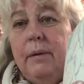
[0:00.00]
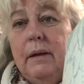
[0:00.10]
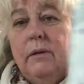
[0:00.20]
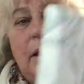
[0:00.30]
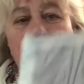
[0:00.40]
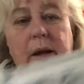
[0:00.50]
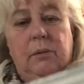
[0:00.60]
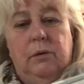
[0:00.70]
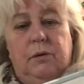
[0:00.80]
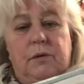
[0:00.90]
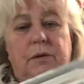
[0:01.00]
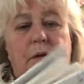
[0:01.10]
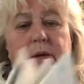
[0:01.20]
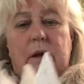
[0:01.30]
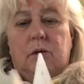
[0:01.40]
this. I think it was 50
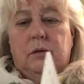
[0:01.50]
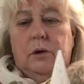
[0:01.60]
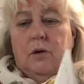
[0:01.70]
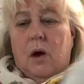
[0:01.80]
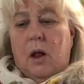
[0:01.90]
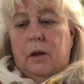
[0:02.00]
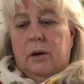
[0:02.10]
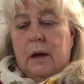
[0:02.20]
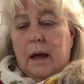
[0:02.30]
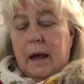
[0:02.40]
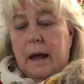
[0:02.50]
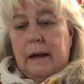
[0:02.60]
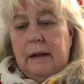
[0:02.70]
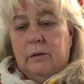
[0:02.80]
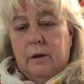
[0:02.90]
cents or a dollar,
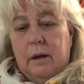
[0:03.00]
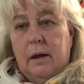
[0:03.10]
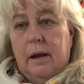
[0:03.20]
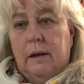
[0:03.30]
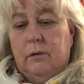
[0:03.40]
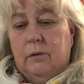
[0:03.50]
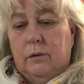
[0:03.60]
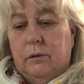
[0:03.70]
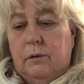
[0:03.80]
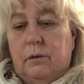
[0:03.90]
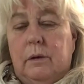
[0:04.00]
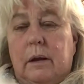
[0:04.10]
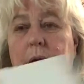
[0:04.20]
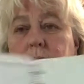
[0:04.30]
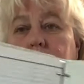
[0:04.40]
and it's
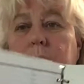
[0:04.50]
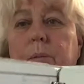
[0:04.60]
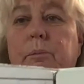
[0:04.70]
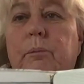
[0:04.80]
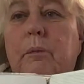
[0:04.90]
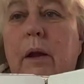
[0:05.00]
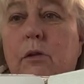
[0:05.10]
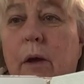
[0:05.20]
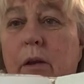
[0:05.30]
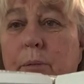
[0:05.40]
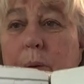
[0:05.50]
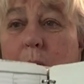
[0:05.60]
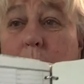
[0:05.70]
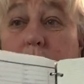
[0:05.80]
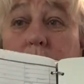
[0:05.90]
a address
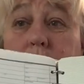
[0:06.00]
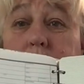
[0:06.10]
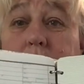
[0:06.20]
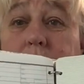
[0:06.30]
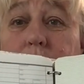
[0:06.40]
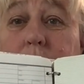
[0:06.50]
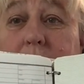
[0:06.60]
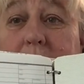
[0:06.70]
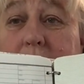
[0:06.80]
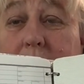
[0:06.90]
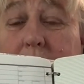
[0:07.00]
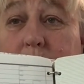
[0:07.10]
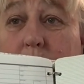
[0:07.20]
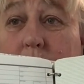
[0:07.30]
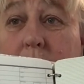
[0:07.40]
book, which you never see
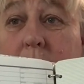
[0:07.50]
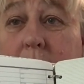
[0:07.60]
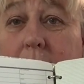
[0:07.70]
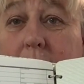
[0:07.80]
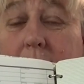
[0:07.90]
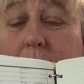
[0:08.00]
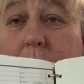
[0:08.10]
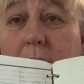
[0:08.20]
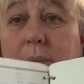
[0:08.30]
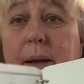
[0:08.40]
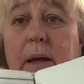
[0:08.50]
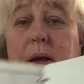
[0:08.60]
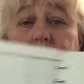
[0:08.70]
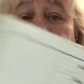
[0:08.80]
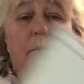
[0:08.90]
anymore anywhere
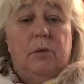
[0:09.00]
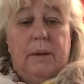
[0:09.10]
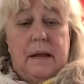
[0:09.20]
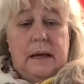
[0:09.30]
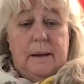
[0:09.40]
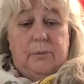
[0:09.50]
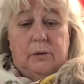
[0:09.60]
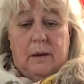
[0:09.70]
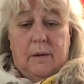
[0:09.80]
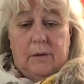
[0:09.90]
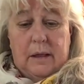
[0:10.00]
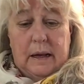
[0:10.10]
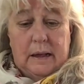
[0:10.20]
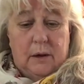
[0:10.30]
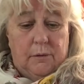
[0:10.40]
because everybody keeps
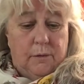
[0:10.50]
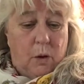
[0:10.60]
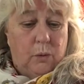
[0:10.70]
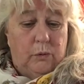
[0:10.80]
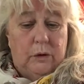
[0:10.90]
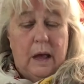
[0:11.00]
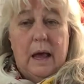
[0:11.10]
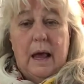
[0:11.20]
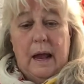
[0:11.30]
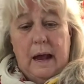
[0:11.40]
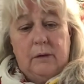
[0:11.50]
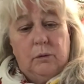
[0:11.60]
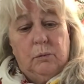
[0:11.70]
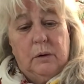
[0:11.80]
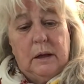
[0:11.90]
everything in their phones, and it has a
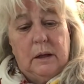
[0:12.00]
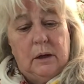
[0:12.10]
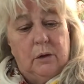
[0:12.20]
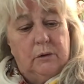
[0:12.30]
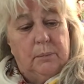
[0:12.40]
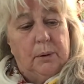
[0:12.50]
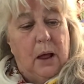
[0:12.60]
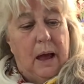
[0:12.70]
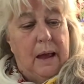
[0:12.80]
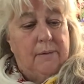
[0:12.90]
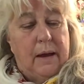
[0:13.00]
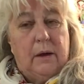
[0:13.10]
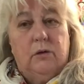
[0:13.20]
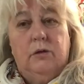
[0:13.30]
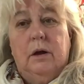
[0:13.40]
really good supply of
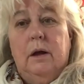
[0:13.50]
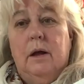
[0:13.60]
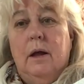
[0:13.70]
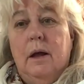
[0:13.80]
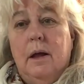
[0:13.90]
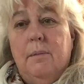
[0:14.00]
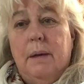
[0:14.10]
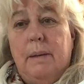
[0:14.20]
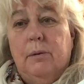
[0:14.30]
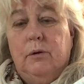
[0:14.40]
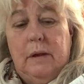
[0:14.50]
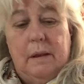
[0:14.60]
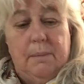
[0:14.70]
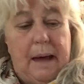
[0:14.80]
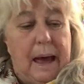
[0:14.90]
extra papers in
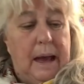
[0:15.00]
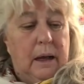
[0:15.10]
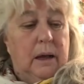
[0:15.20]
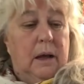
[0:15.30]
the back.